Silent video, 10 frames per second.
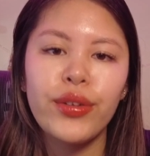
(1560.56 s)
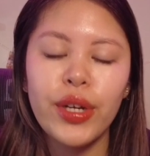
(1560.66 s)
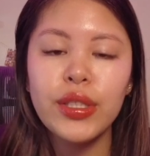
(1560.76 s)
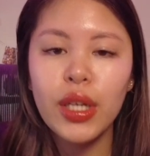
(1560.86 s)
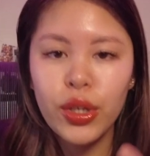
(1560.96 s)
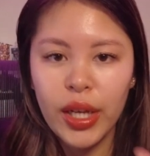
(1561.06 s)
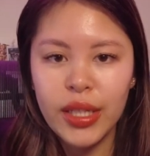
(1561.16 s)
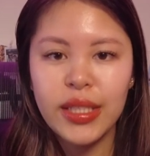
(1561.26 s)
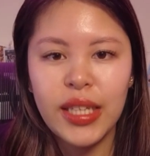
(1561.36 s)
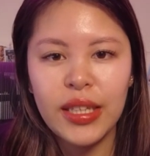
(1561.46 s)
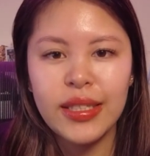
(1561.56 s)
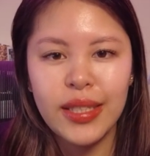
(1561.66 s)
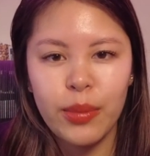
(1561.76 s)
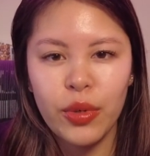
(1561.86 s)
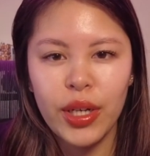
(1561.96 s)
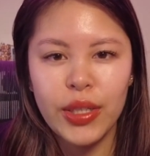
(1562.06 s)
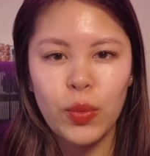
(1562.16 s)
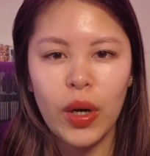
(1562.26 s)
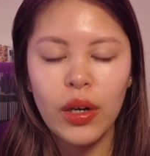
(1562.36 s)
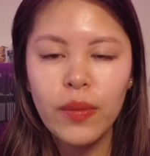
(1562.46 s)
does a nice daily summary as
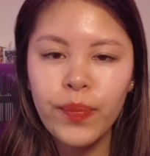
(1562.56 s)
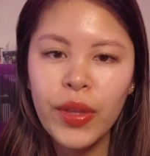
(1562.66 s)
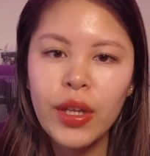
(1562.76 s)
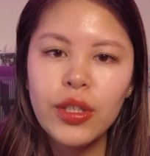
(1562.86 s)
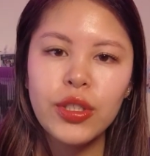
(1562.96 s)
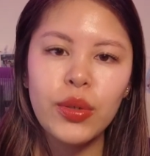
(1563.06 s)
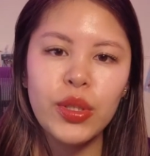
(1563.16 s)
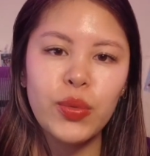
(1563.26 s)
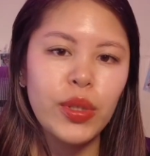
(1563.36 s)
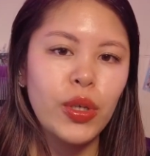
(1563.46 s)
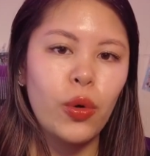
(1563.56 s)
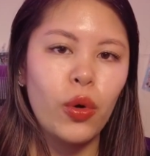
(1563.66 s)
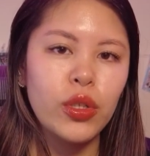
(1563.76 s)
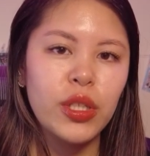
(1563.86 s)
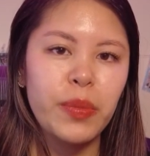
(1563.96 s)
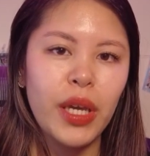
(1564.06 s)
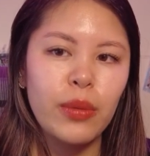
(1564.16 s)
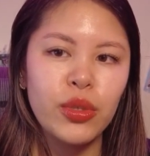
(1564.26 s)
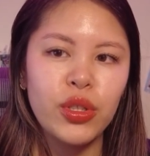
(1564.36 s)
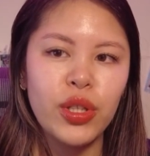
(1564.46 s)
well, so it's really cool to be
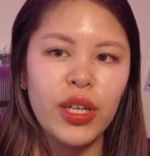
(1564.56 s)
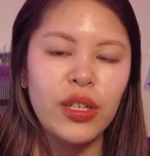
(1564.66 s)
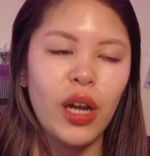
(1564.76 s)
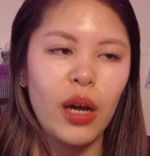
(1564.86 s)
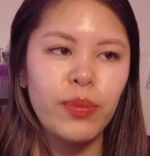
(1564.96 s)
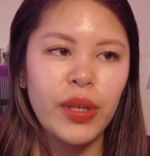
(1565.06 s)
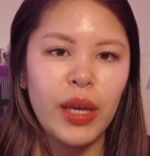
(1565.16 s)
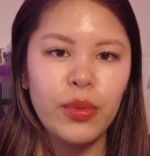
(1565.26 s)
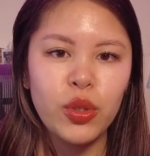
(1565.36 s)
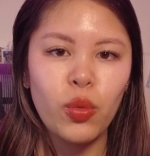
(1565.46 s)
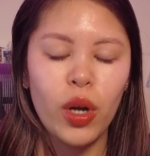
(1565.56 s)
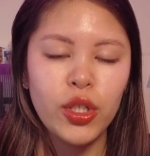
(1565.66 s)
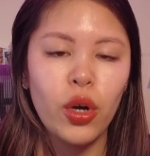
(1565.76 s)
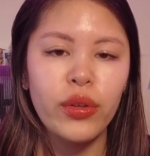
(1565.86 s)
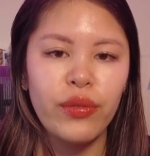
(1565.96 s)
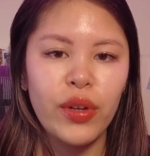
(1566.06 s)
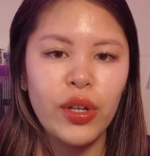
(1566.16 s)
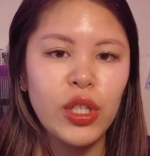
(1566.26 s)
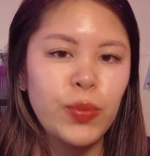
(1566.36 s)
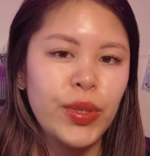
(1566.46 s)
able to like not be able to watch all the
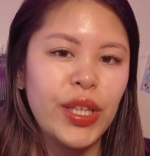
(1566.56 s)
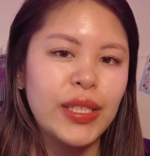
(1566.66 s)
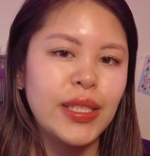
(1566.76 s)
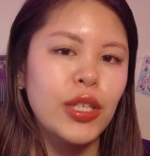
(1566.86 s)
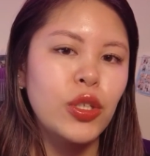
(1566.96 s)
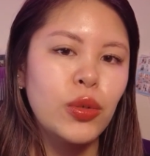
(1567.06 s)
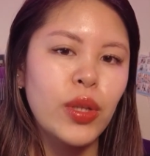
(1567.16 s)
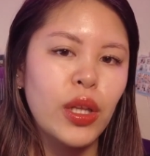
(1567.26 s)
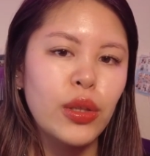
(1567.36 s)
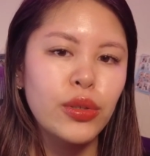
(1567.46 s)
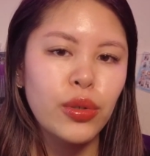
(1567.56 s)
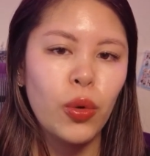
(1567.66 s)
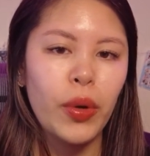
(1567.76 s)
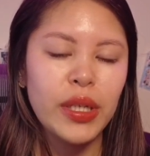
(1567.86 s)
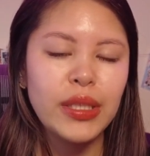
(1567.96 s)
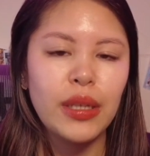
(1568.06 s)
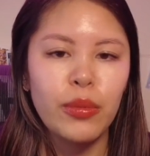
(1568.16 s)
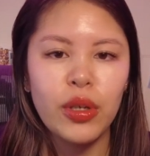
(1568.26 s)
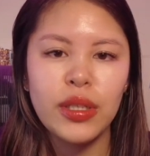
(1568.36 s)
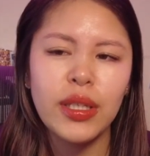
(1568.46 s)
videos, but they send you like a little quick
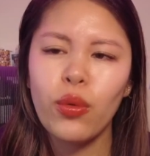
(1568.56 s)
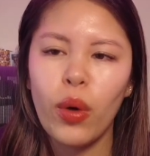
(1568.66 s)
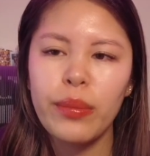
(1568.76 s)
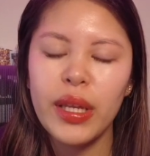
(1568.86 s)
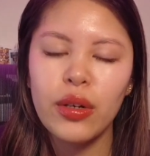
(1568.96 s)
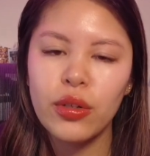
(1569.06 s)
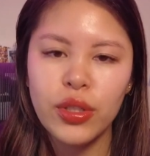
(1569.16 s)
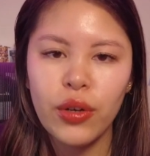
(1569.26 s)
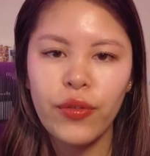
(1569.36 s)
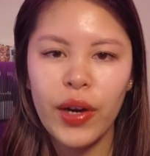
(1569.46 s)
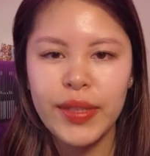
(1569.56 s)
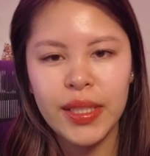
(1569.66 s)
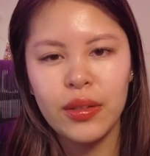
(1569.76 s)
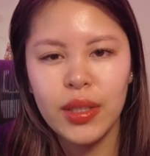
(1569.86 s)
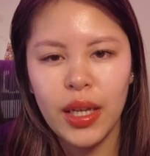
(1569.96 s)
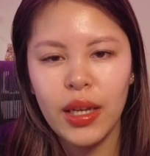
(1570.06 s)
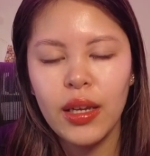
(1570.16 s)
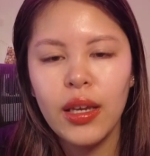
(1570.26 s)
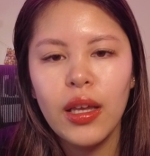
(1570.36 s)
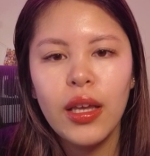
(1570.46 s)
summary. It's like 1 minute or so for every single day
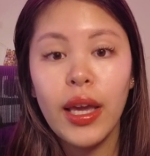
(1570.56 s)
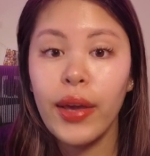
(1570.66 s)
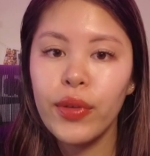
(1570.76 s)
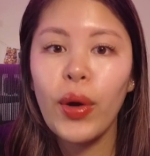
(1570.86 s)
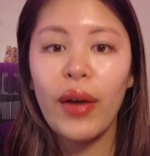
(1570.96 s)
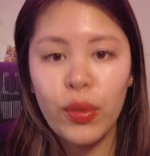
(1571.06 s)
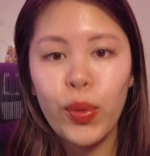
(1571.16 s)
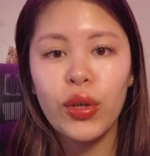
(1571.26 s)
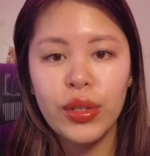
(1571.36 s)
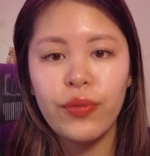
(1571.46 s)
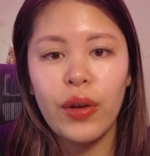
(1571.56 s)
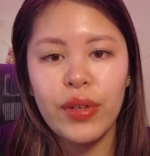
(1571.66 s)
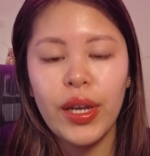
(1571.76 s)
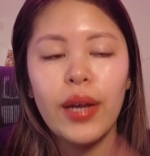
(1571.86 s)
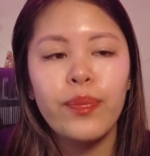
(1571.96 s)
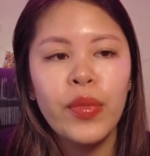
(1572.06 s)
if you have it plugged in for every day.